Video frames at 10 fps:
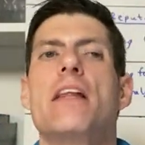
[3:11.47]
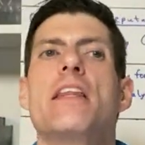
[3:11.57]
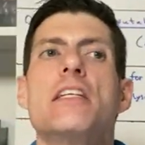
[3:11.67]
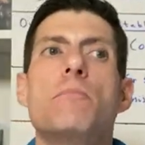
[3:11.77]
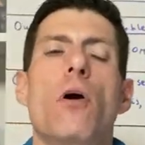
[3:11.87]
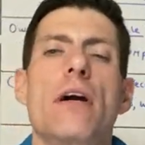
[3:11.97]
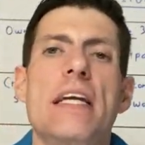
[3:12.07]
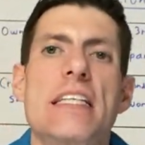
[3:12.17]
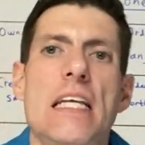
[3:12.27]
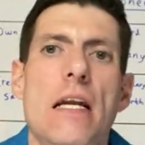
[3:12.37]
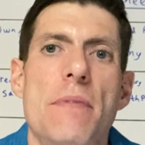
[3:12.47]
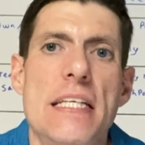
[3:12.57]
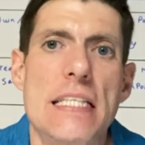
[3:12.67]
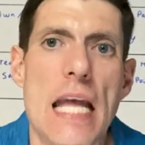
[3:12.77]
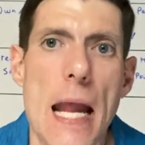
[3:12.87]
this market's going to be
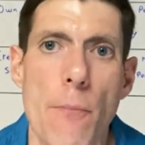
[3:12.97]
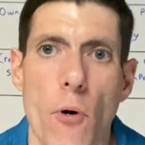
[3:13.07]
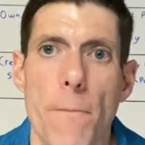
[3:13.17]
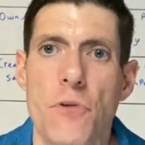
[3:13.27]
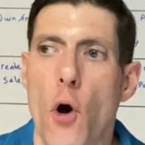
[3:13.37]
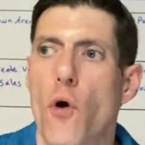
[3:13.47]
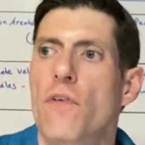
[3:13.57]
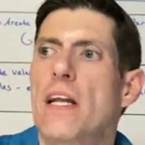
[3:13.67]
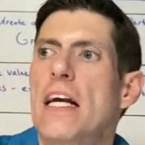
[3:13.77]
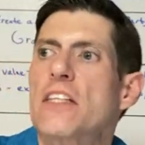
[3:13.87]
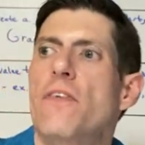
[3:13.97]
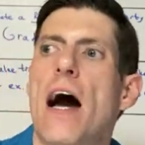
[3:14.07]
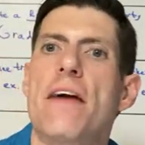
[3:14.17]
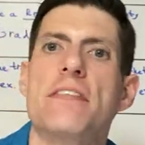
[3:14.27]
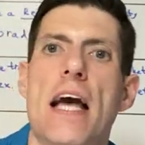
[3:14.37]
stable over the next
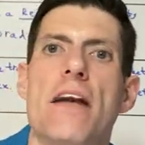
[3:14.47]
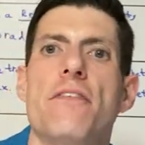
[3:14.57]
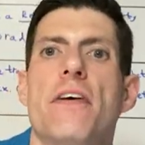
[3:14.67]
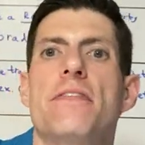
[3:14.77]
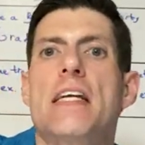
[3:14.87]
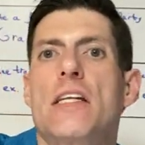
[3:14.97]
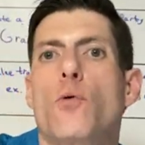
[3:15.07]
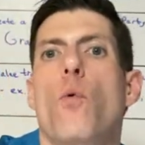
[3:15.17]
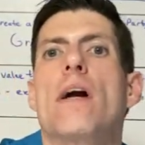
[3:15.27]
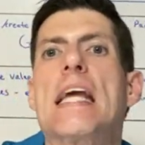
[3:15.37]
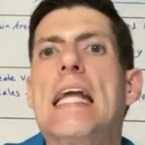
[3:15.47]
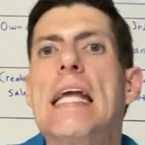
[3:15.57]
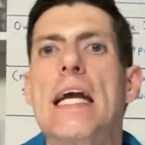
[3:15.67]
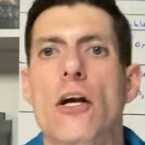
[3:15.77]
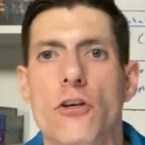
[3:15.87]
5, 10, 15, 20
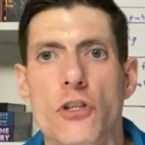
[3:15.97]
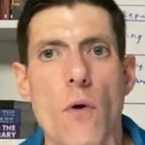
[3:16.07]
years.